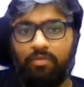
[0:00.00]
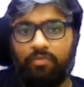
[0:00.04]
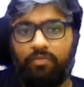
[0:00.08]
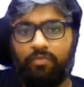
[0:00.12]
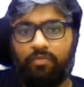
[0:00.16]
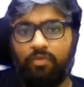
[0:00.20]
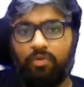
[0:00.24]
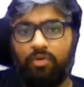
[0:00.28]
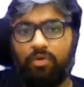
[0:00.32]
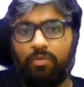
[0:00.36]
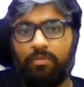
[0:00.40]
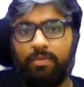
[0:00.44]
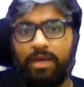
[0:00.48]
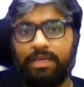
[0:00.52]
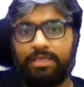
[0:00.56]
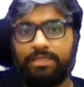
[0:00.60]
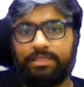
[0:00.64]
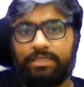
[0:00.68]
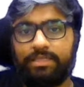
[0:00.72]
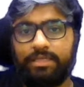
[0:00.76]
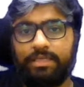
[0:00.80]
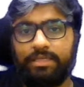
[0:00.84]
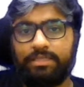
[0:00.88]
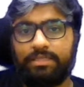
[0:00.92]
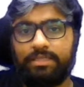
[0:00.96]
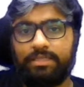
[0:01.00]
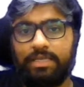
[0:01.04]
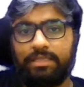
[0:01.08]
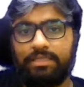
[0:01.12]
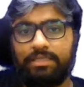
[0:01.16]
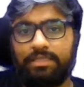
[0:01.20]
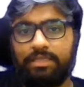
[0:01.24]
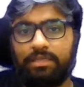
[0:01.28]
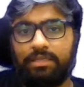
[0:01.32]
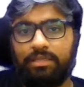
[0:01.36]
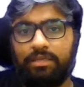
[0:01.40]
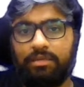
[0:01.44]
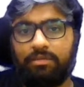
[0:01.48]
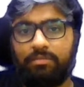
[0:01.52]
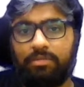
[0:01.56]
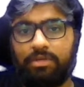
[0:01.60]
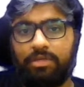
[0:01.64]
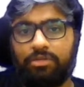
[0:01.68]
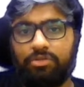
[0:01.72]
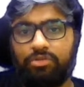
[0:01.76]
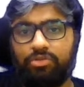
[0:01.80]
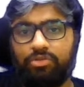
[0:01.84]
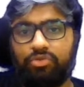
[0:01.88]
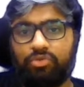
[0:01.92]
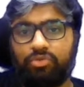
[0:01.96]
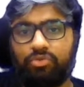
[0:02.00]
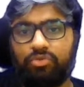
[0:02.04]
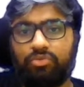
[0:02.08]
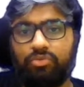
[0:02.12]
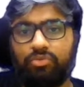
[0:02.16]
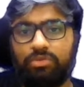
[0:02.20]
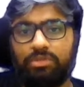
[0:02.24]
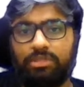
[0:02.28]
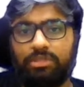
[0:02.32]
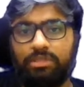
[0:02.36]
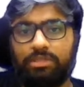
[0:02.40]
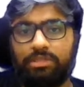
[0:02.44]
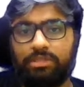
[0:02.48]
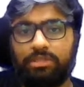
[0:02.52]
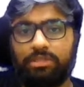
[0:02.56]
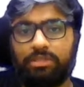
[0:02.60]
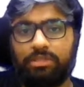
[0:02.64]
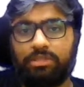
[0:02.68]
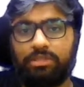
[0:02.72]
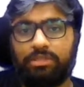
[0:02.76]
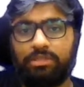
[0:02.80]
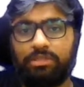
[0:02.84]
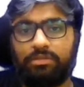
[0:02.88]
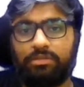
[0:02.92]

4 by 6, that's nothing but 2/3.